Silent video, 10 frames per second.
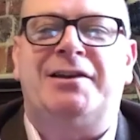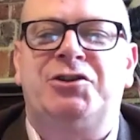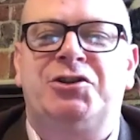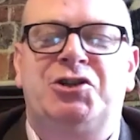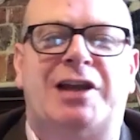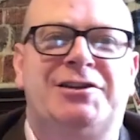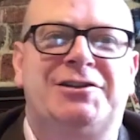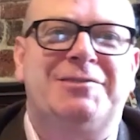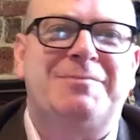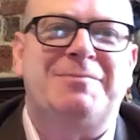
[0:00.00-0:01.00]

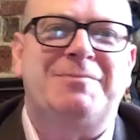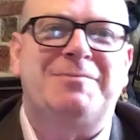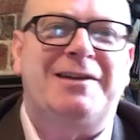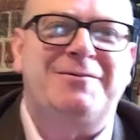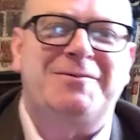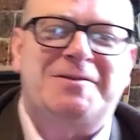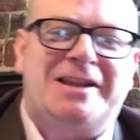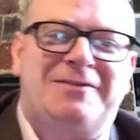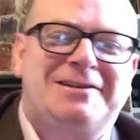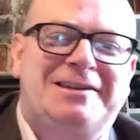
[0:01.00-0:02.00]
janitor may have
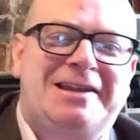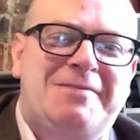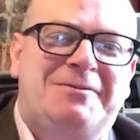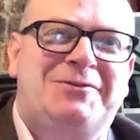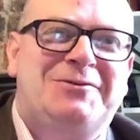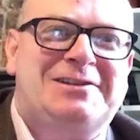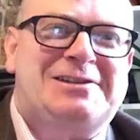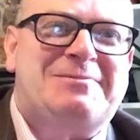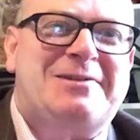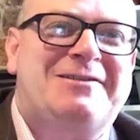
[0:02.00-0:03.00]
left it there before
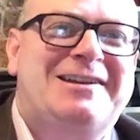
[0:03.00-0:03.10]
disappearing